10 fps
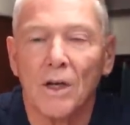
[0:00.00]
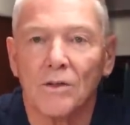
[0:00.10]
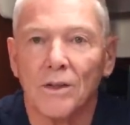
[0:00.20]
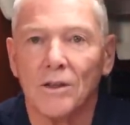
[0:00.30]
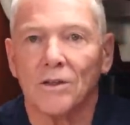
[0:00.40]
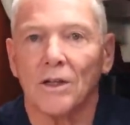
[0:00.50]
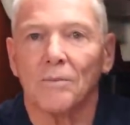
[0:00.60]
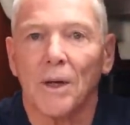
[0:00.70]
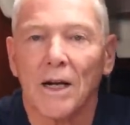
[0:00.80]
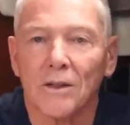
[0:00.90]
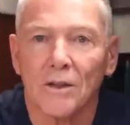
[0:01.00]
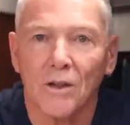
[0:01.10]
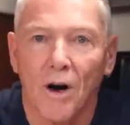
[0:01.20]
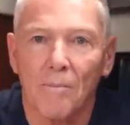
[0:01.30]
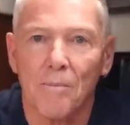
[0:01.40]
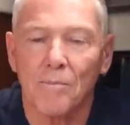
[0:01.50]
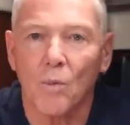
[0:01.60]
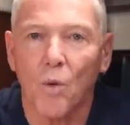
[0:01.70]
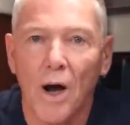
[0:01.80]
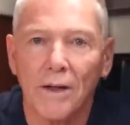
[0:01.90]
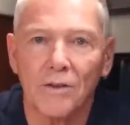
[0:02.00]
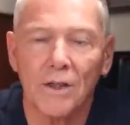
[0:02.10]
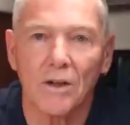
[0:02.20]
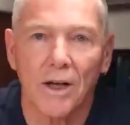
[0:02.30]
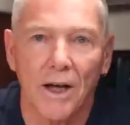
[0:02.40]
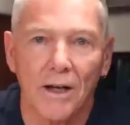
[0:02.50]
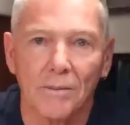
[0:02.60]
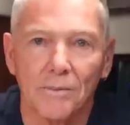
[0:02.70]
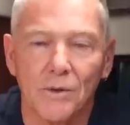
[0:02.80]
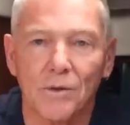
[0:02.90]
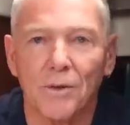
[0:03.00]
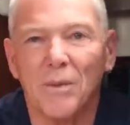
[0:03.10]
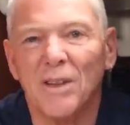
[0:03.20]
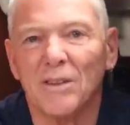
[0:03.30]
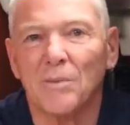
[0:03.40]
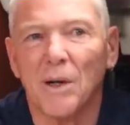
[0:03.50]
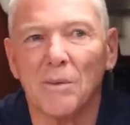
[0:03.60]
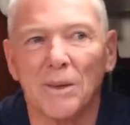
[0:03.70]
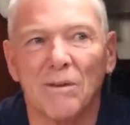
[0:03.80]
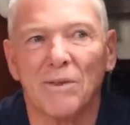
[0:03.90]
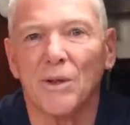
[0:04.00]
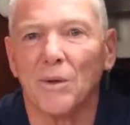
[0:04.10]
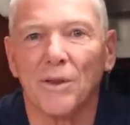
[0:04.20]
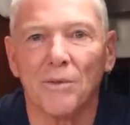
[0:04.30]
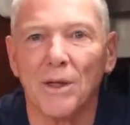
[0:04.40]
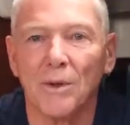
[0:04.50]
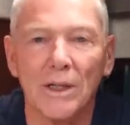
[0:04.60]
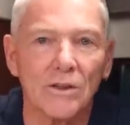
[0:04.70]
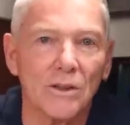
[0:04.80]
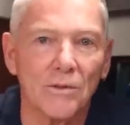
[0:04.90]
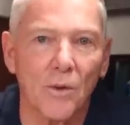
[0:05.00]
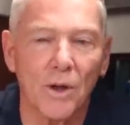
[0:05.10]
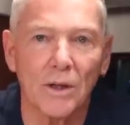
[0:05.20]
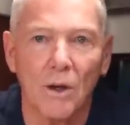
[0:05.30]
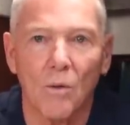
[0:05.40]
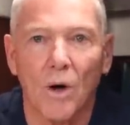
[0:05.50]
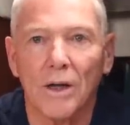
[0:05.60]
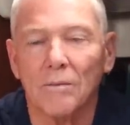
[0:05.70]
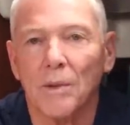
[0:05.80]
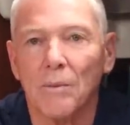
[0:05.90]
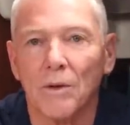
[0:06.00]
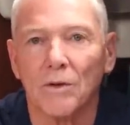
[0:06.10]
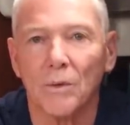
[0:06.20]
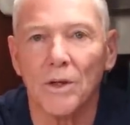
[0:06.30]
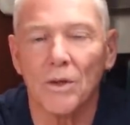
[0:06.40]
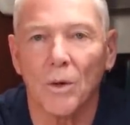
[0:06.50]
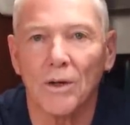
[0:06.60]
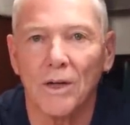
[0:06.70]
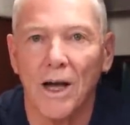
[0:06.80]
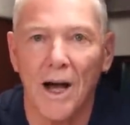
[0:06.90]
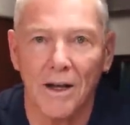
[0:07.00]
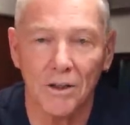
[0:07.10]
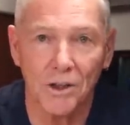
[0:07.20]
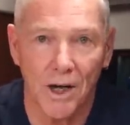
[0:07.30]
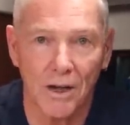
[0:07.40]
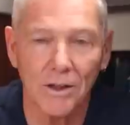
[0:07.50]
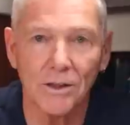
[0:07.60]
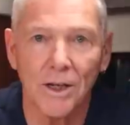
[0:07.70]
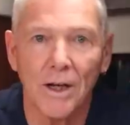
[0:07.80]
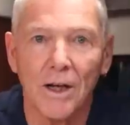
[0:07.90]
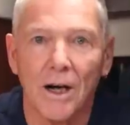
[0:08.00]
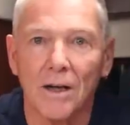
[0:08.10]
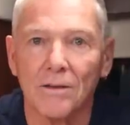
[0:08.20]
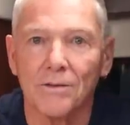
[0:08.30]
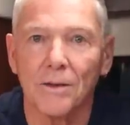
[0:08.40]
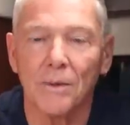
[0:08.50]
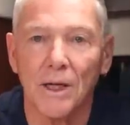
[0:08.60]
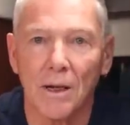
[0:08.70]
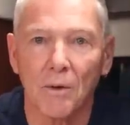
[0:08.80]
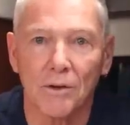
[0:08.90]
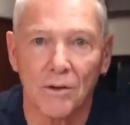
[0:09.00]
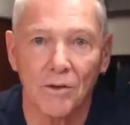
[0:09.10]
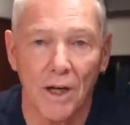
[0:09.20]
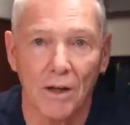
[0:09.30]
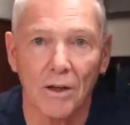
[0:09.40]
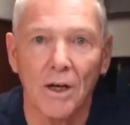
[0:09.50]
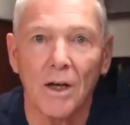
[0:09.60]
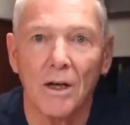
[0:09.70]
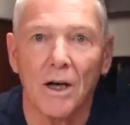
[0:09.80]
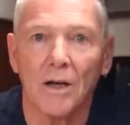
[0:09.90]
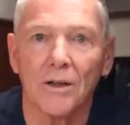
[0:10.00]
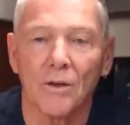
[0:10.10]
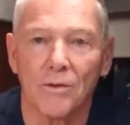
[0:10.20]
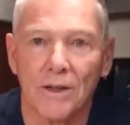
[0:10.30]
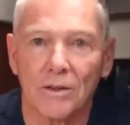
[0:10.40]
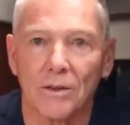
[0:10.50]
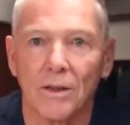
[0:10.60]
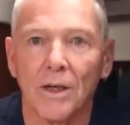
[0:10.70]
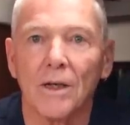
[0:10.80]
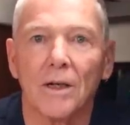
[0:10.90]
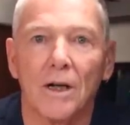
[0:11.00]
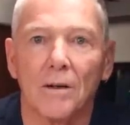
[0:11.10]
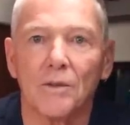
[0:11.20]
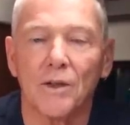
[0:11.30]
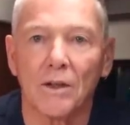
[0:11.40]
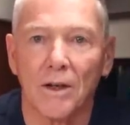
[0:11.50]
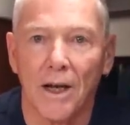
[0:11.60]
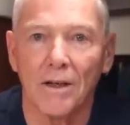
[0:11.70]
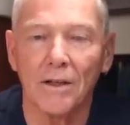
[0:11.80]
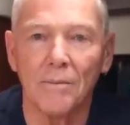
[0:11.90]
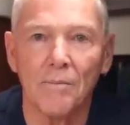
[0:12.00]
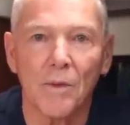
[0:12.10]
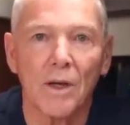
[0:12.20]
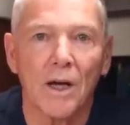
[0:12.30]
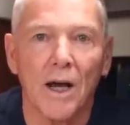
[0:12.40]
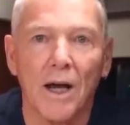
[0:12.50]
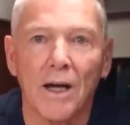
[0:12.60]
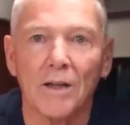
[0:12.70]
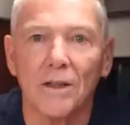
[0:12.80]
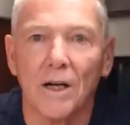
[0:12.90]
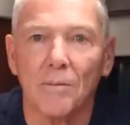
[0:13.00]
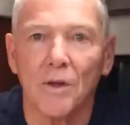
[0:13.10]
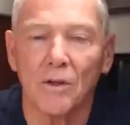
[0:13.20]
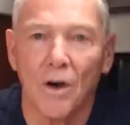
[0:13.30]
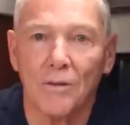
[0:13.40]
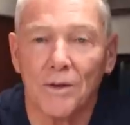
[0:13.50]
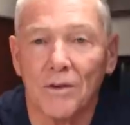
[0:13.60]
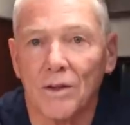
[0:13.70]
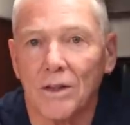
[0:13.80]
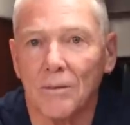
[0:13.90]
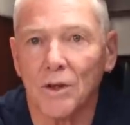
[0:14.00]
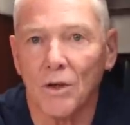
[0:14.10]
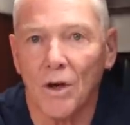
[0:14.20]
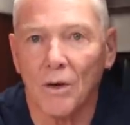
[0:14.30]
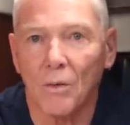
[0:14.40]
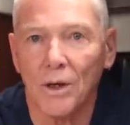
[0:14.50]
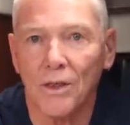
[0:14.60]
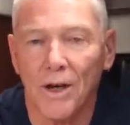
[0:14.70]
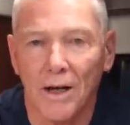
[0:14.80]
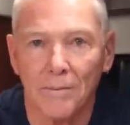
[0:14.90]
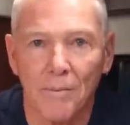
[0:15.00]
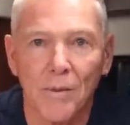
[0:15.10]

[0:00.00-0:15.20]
So let's start back at the top. Why single hand? So for me, there's probably two or three reasons for it. One, people do enjoy the added challenge of being able to sail your vessel single-handed and the confidence that comes along with that.